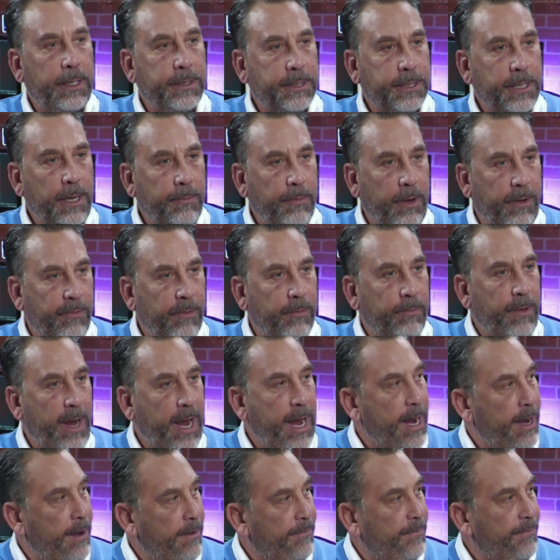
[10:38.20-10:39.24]
and some of them
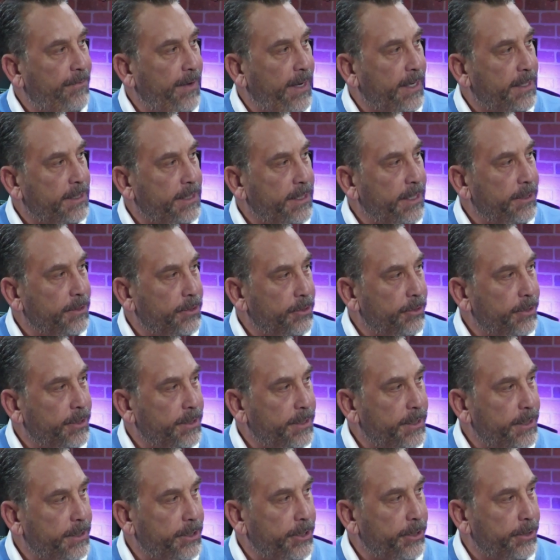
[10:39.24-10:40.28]
have fixed
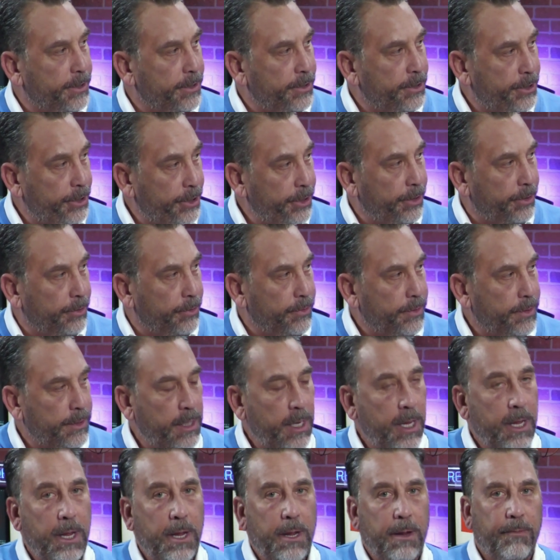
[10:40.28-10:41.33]
interest that you could choose.
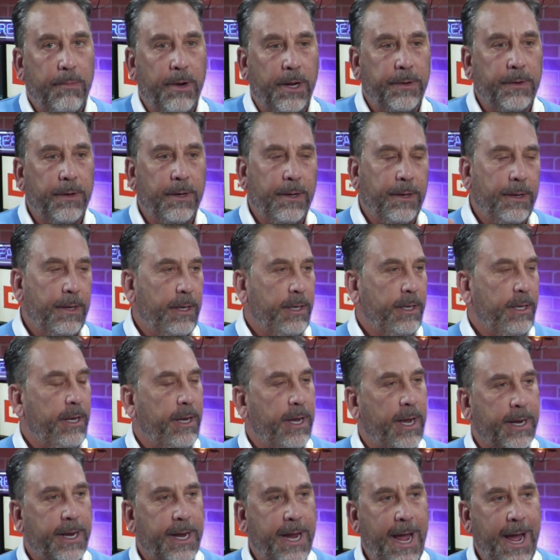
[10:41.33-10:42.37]
But you
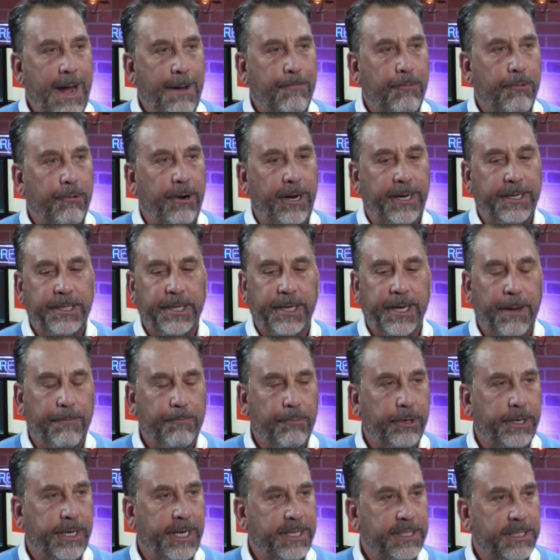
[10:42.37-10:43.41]
got cap rates, you got
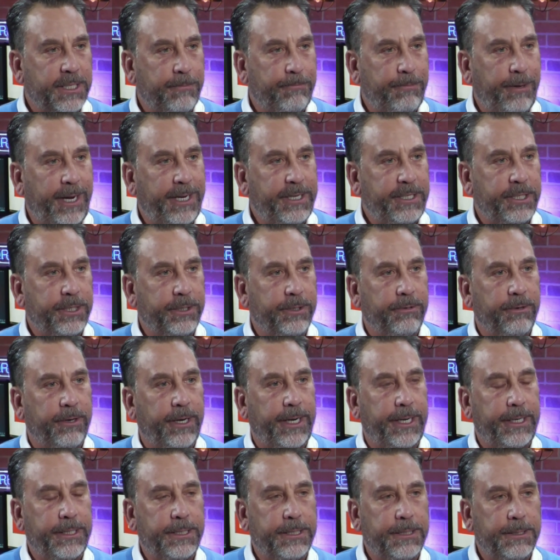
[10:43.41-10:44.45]
participation
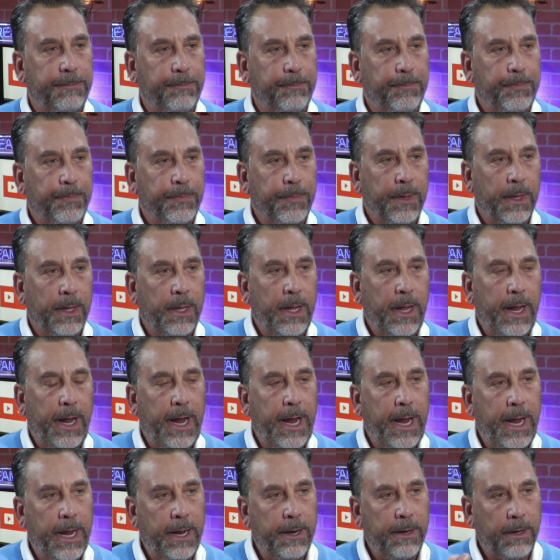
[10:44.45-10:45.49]
rates.
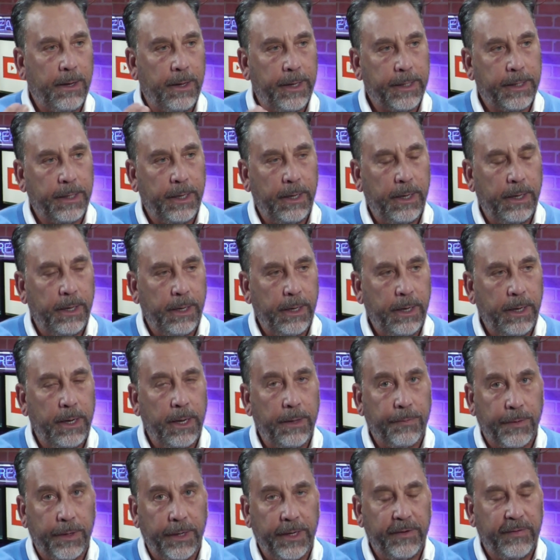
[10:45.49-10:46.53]
And like
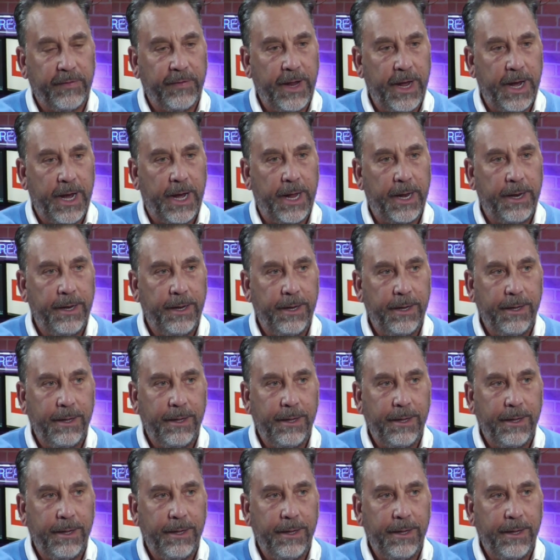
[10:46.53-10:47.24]
Anthony said,